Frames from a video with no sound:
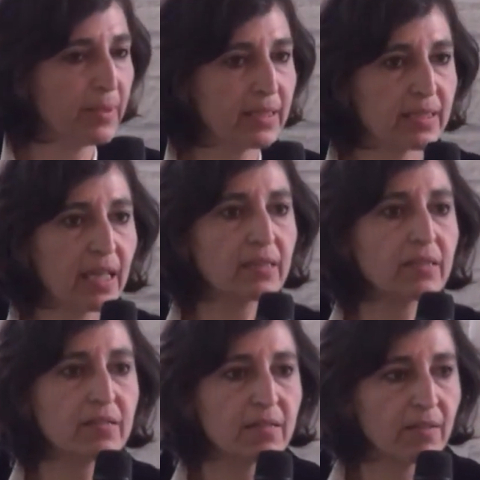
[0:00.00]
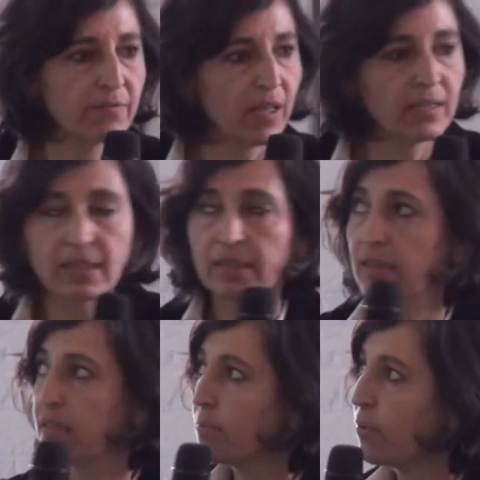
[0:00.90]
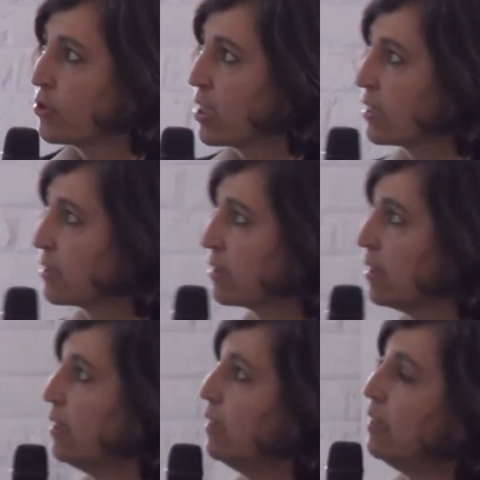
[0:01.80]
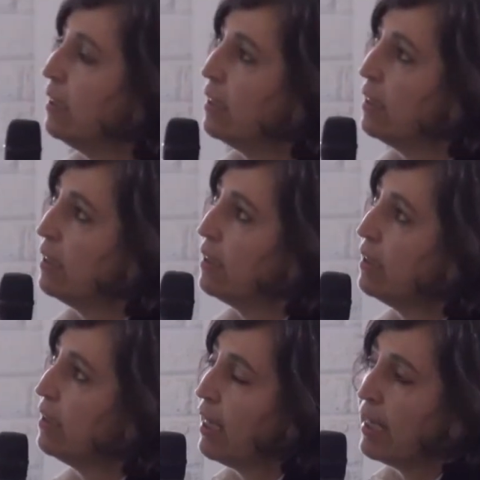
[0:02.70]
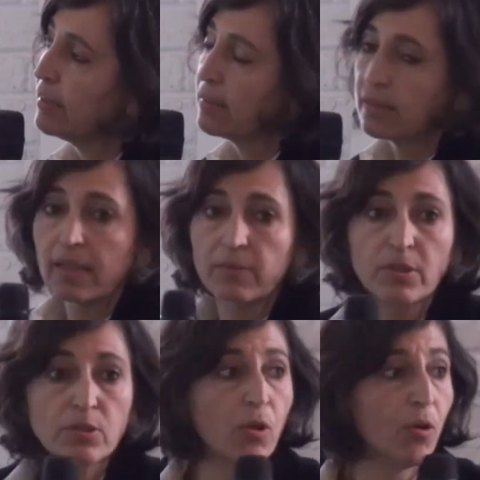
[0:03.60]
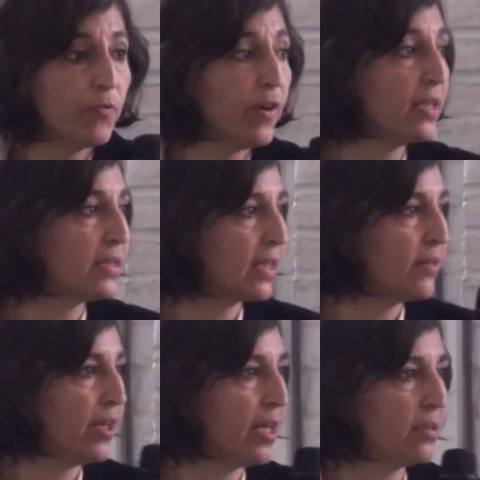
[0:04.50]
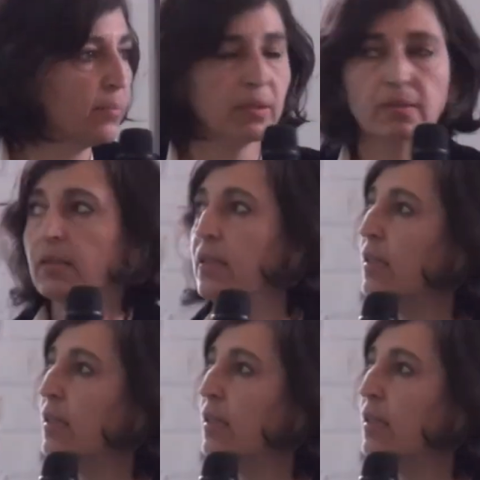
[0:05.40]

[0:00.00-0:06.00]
sector is not funding these projects, and there was no funding available.